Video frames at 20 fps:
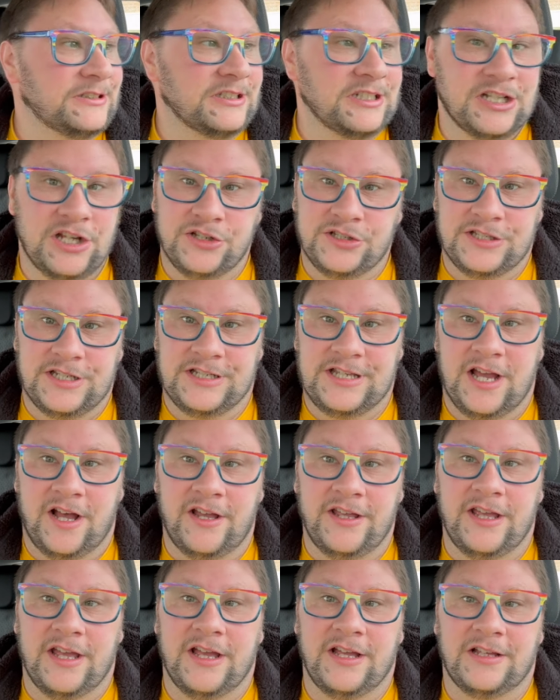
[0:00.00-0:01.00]
just to tell
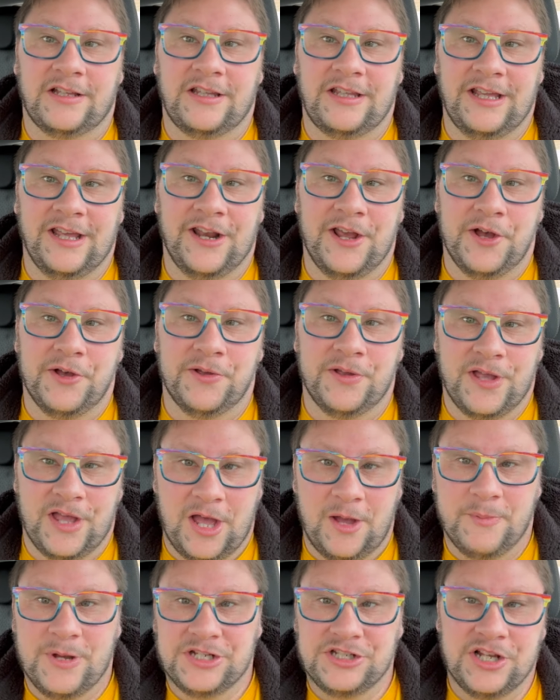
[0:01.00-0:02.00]
you, you know,
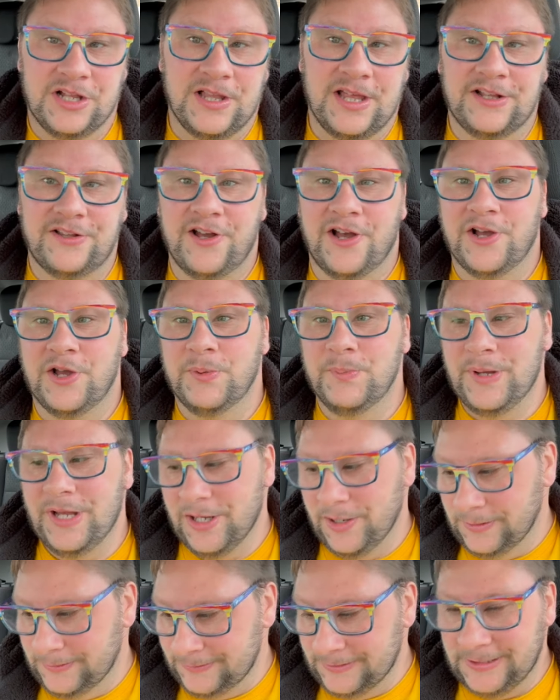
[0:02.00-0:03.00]
how much I like Taco
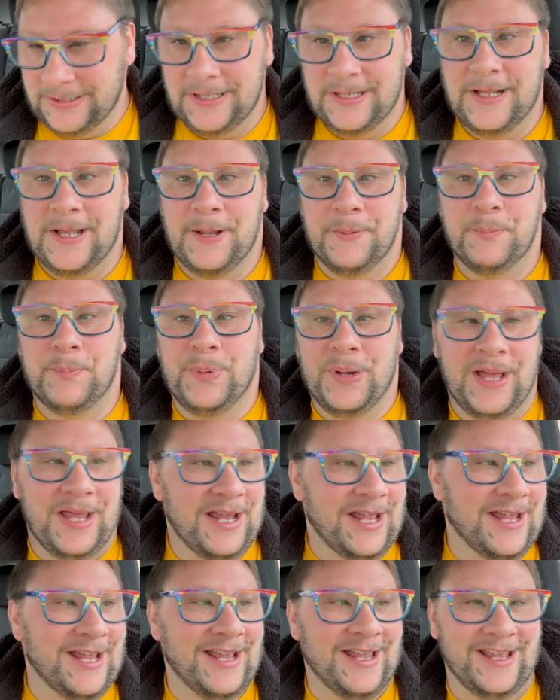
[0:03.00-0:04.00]
Bell. But
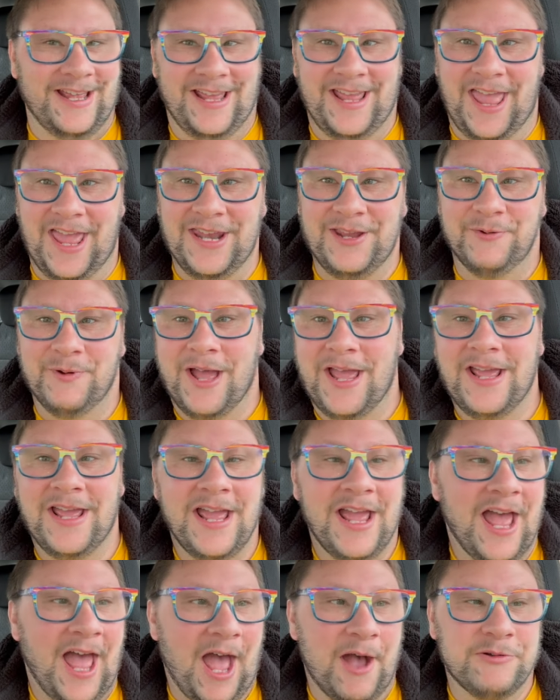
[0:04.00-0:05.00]
anyway,
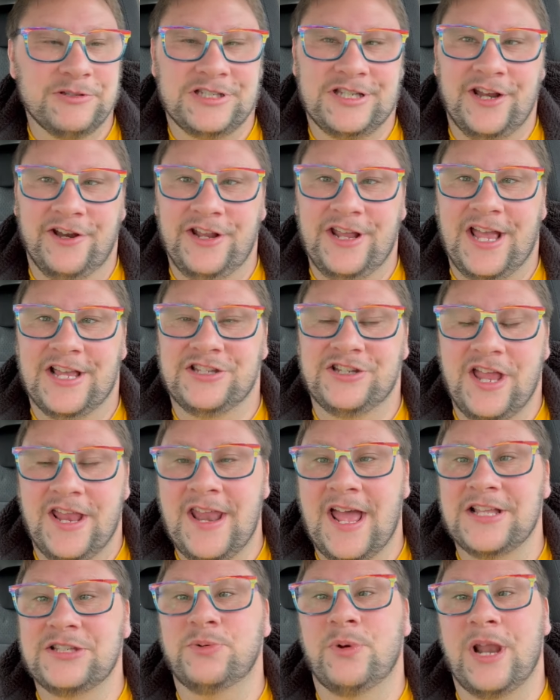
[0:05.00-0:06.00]
I was here yesterday, and
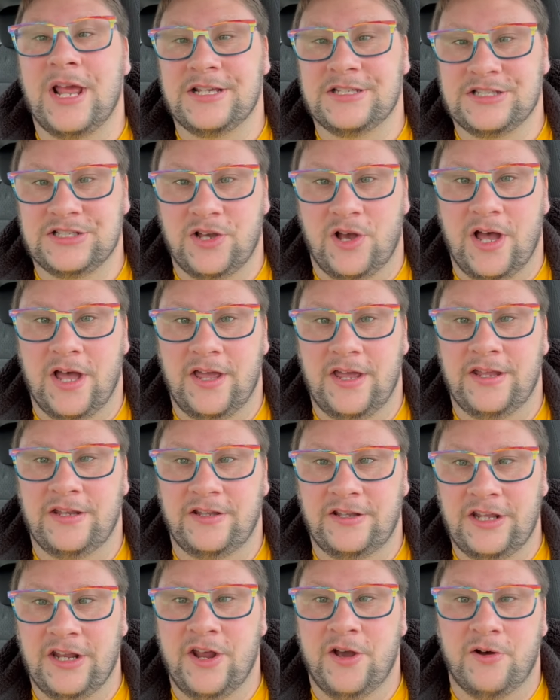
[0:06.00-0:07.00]
that's when I saw it,
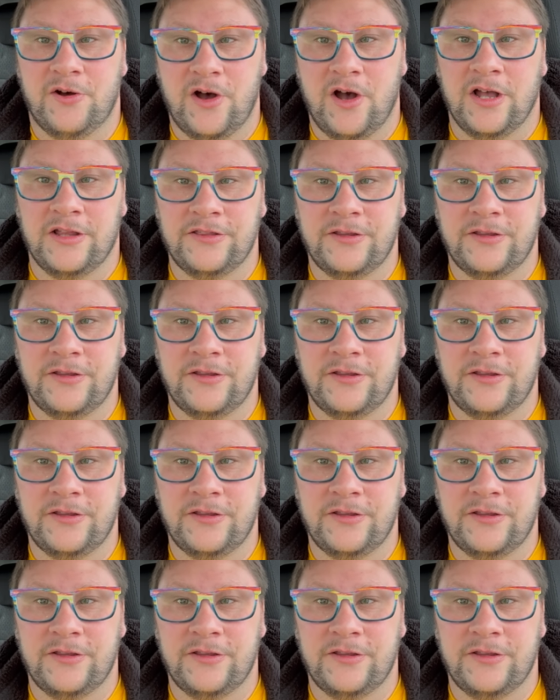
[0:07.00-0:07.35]
you know, on